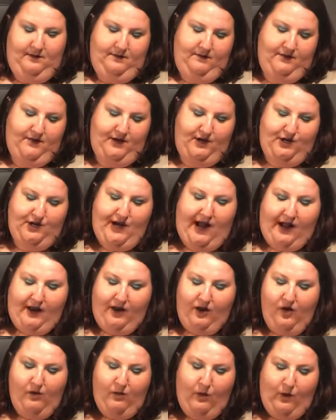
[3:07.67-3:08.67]
The
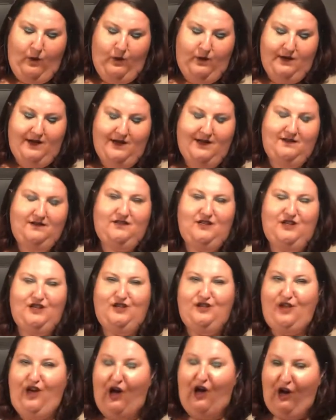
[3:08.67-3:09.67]
jello mold is
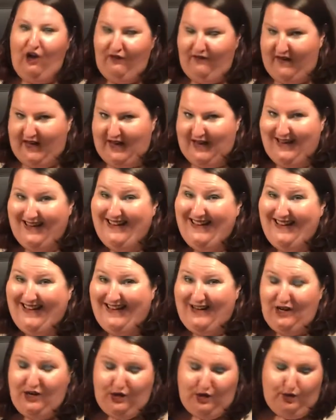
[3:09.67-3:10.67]
dissolving
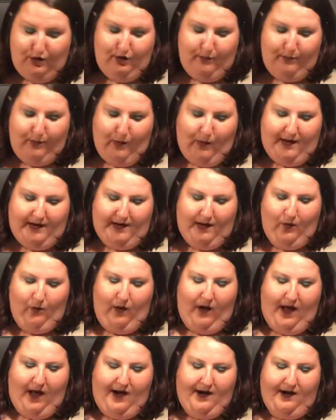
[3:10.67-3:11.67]
into the boiling
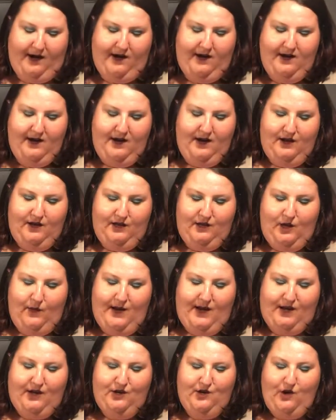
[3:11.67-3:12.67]
water, so
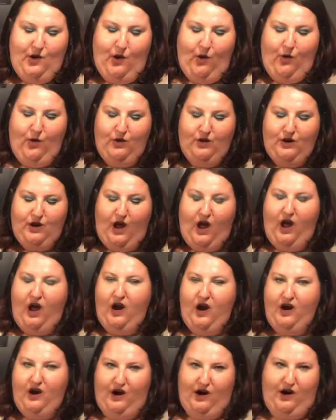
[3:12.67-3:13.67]
it's no
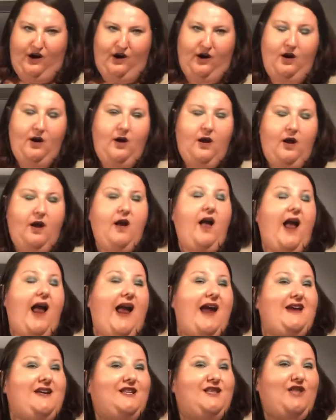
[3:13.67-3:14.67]
longer
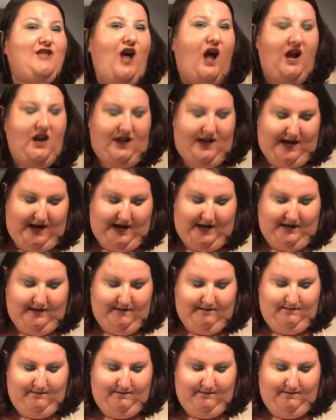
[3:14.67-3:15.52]
a solid.